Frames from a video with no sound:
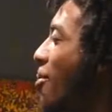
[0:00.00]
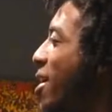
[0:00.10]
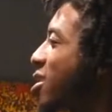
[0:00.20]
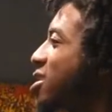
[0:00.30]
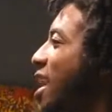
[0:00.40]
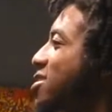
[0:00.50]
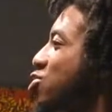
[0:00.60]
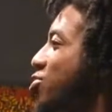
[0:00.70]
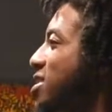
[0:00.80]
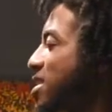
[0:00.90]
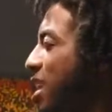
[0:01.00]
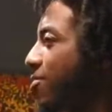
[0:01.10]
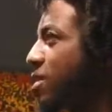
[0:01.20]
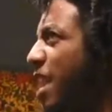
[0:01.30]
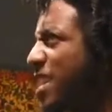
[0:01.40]
America likes to treat
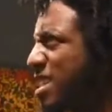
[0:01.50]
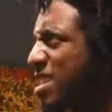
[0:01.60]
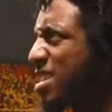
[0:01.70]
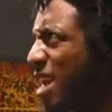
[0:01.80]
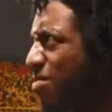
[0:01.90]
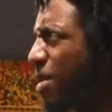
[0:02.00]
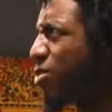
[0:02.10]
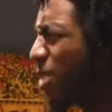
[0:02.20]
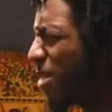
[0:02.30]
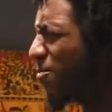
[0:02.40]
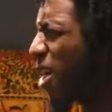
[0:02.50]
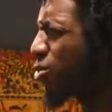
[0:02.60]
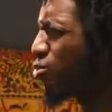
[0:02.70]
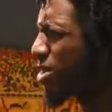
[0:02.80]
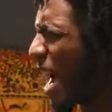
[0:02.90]
slavery like it's its deadbeat
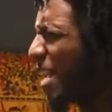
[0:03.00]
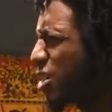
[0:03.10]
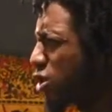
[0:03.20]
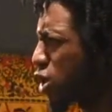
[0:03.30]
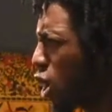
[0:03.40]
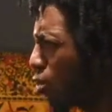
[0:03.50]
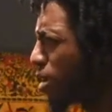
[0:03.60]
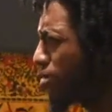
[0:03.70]
grandfather who died years ago,